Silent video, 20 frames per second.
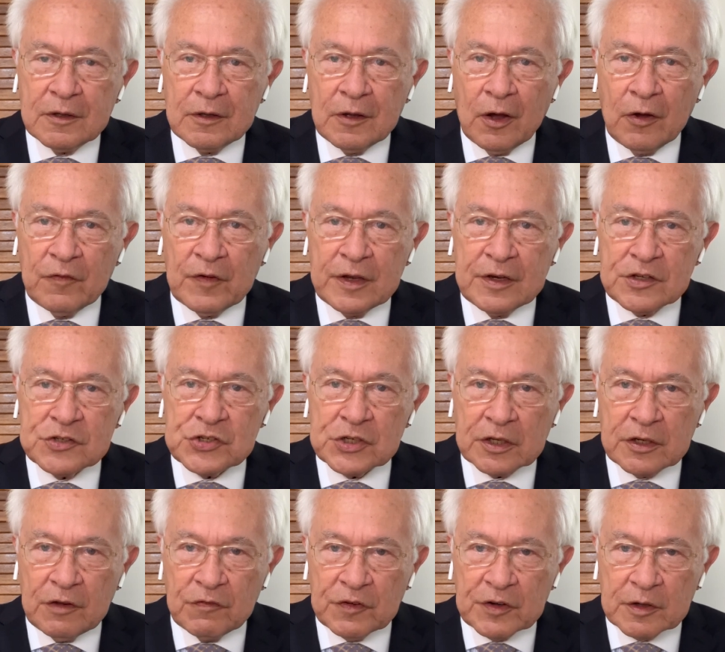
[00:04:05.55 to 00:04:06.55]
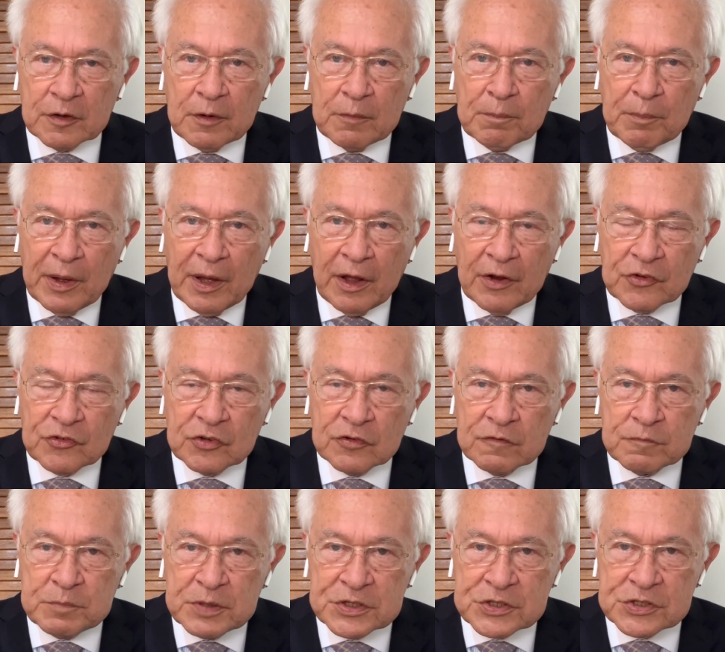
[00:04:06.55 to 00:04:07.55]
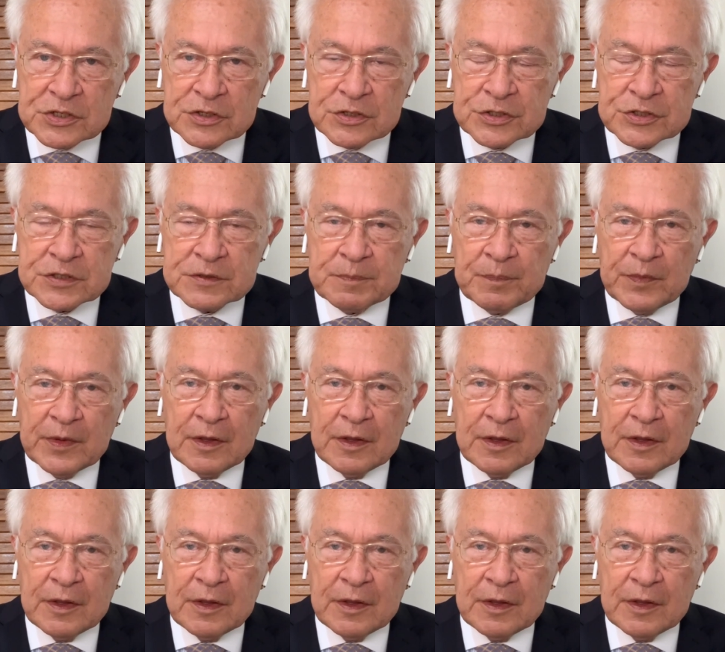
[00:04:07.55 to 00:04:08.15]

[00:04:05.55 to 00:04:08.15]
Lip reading: of any significant parts of business.